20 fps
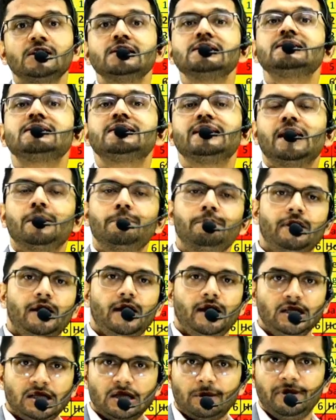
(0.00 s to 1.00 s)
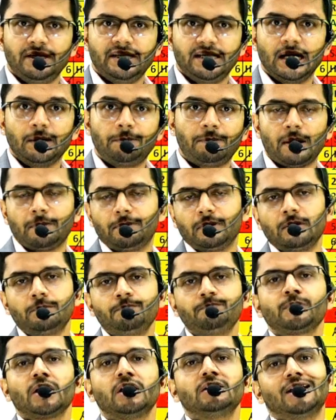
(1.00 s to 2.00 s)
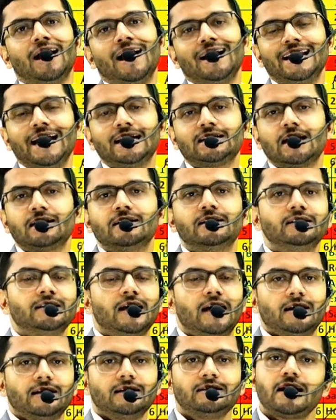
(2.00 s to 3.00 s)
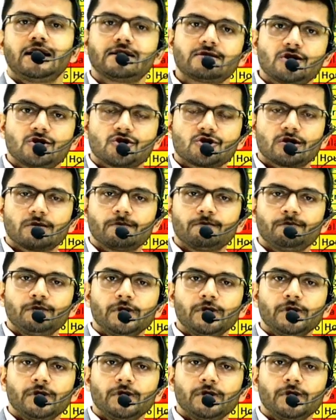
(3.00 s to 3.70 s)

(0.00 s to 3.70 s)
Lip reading: CMA intermediate paper, direct and indirect taxation.